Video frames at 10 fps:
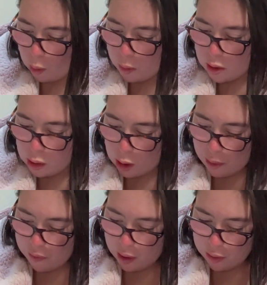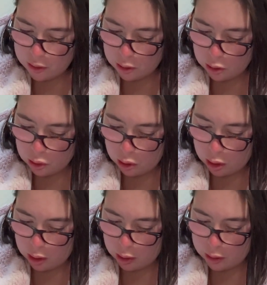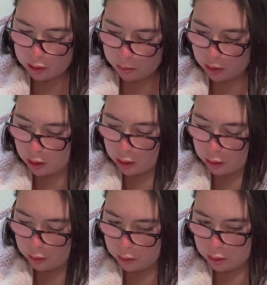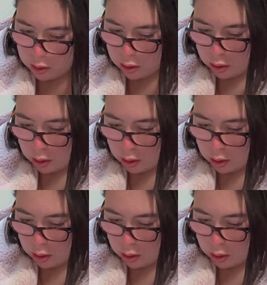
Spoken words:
which I can't wait for Harrison to try some of those.